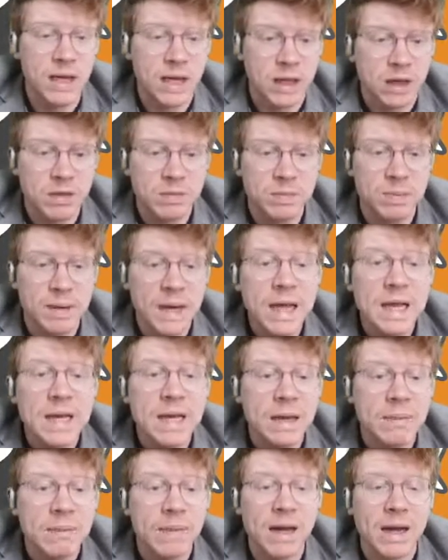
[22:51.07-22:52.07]

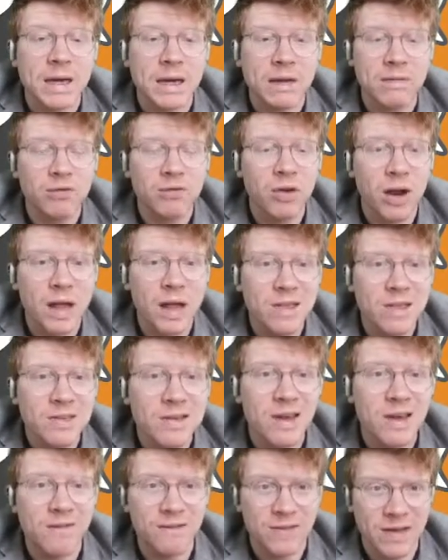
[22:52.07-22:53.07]
explaining maglev
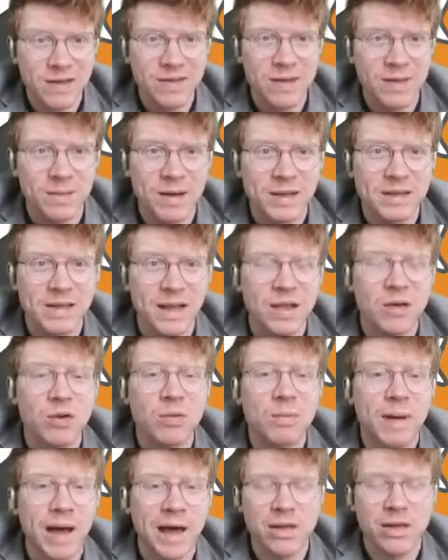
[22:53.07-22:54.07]
trains if that's something that
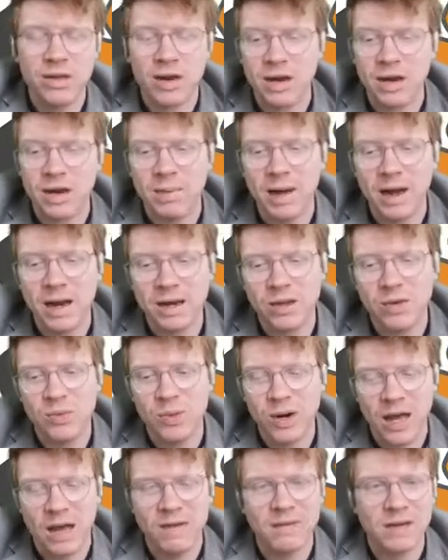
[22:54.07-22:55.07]
you're passionate about and you
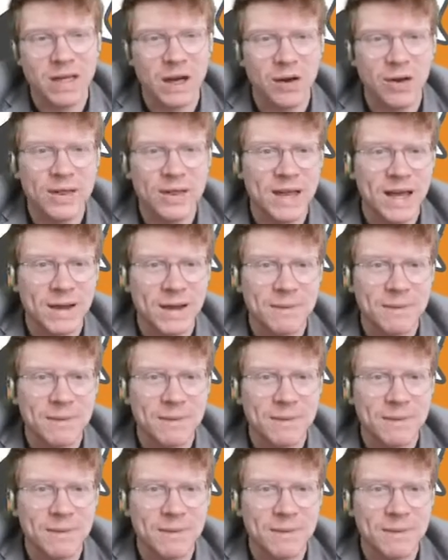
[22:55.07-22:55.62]
want to have a go at